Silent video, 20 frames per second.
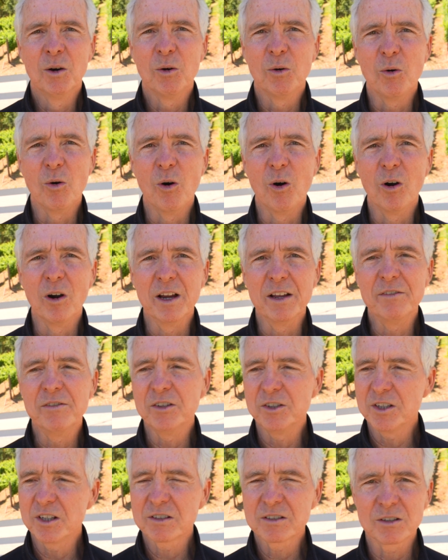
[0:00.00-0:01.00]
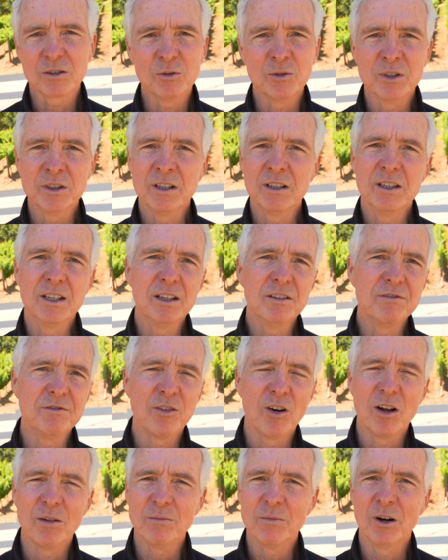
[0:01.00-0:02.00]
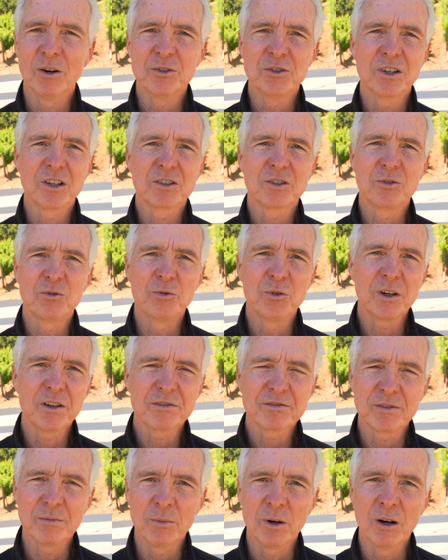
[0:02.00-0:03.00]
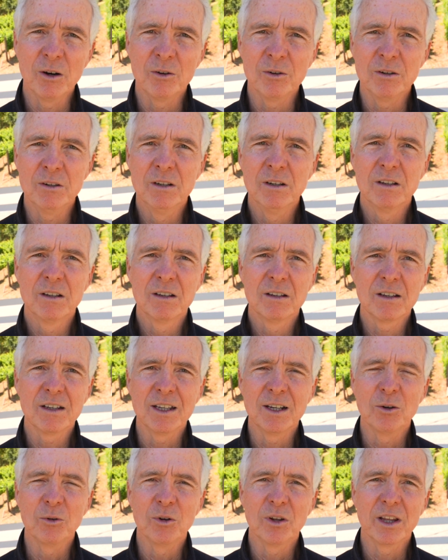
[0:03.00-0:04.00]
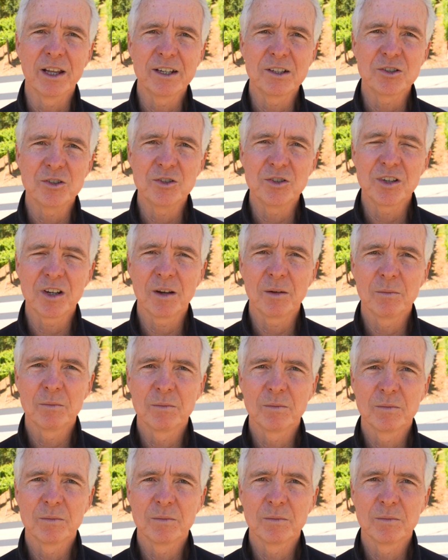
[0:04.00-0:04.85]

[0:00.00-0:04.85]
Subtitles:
or if you just go into default mode, just drift mode in a relationship.